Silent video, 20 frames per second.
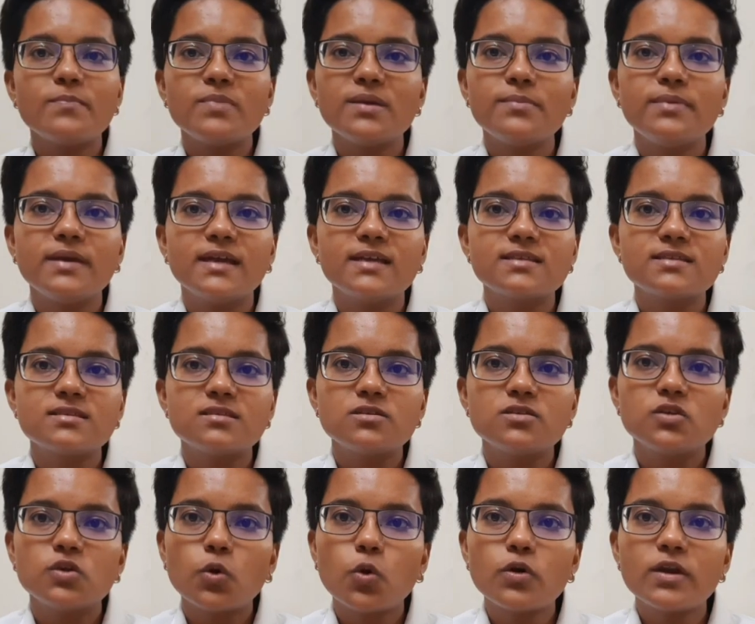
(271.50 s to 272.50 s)

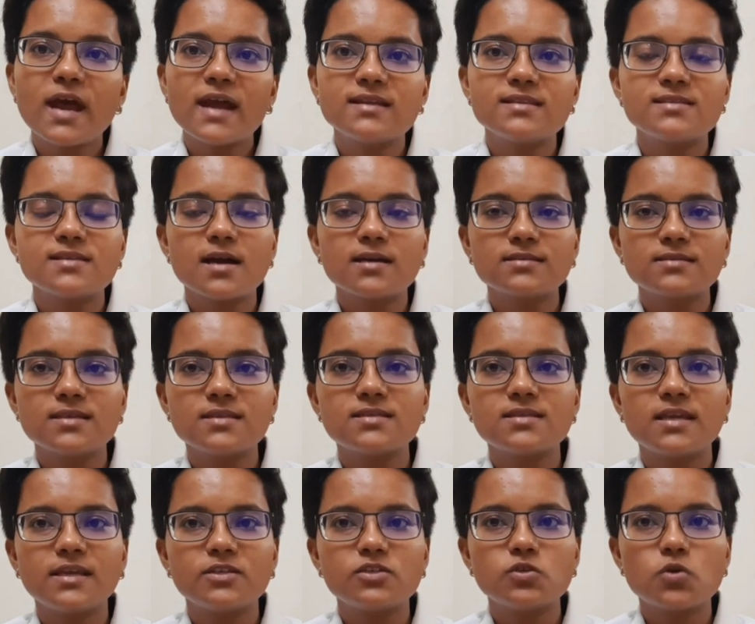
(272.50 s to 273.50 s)
MBBS, know that
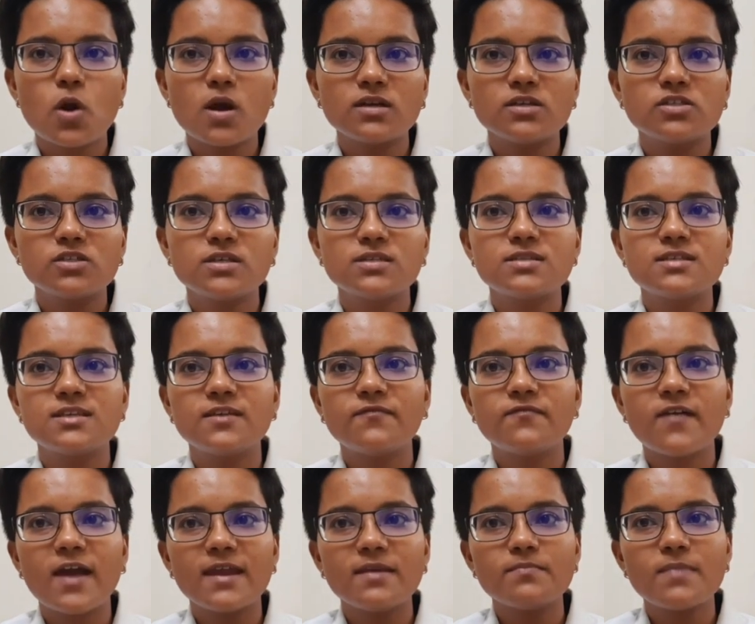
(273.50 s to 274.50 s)
success is not just
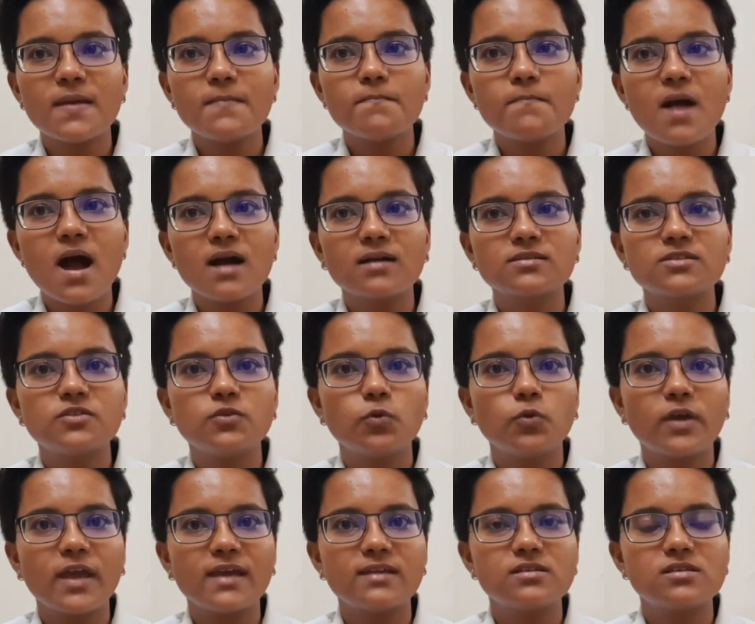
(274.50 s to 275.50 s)
defined by marks
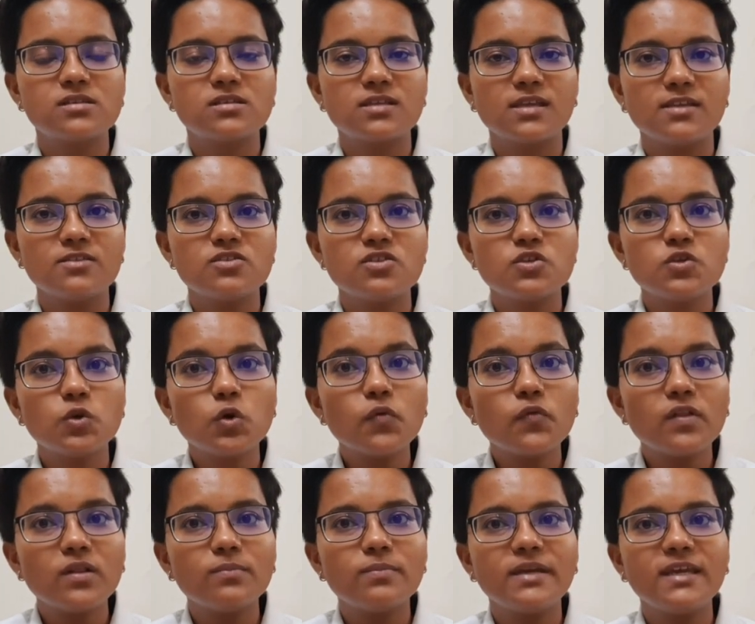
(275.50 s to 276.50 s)
you get, since you
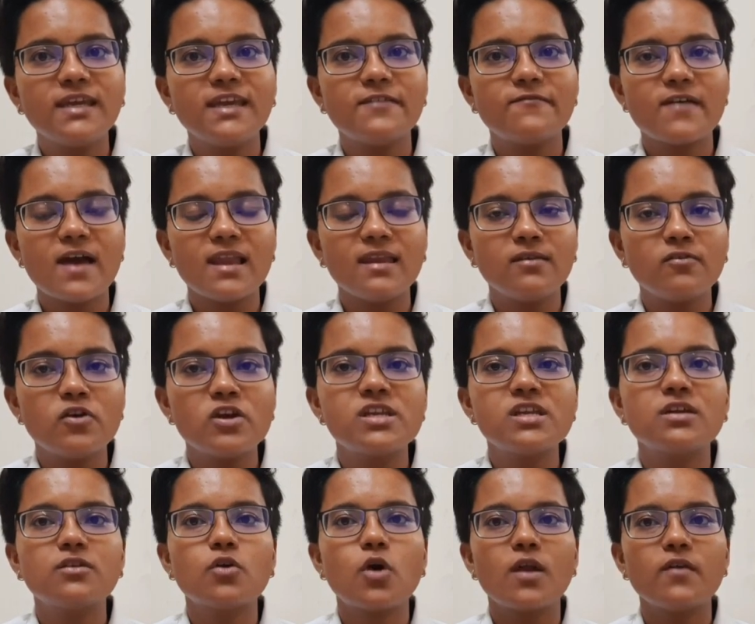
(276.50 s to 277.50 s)
will be
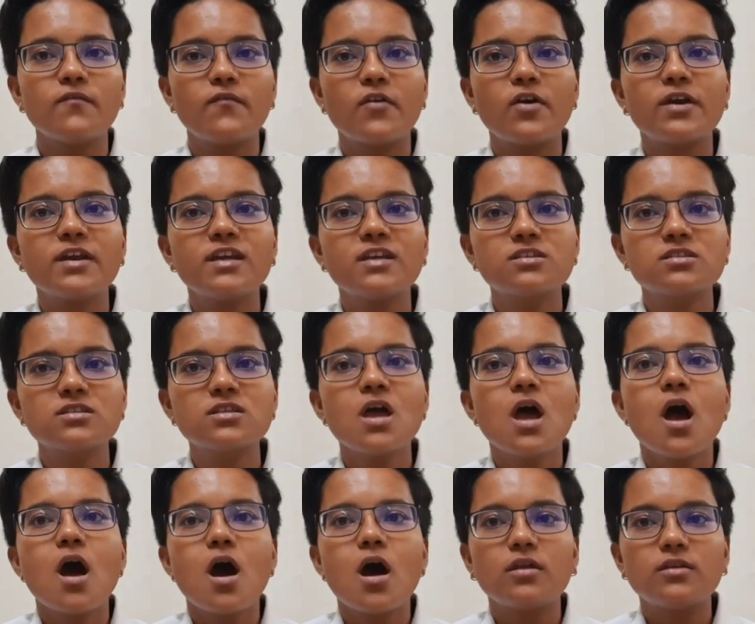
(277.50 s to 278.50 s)
evaluated on various
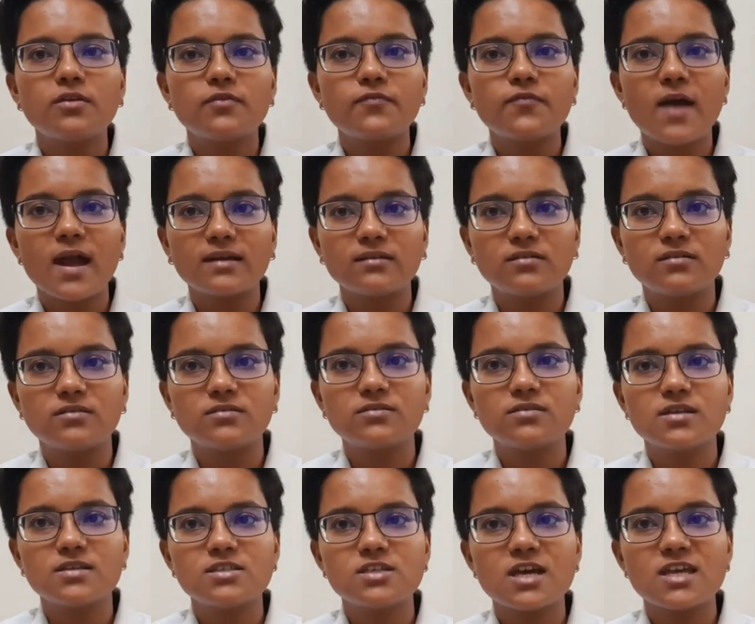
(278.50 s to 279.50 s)
other factors
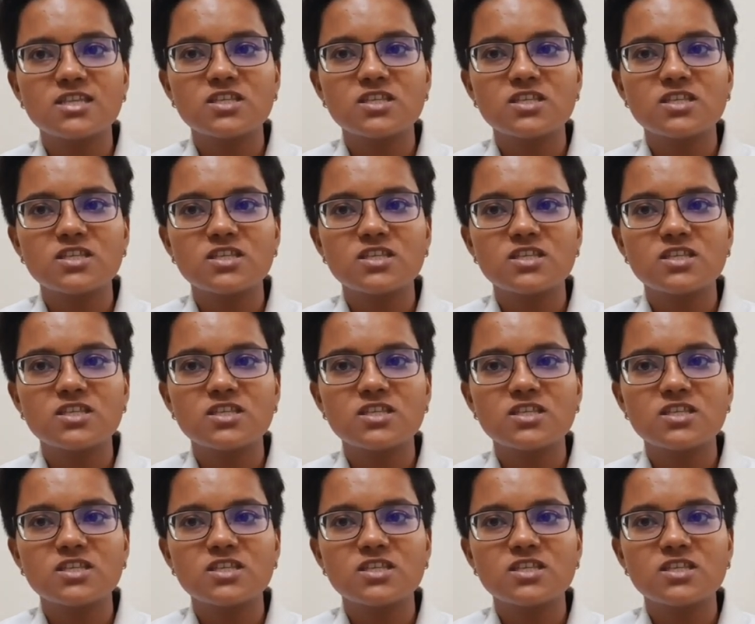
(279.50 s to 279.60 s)
such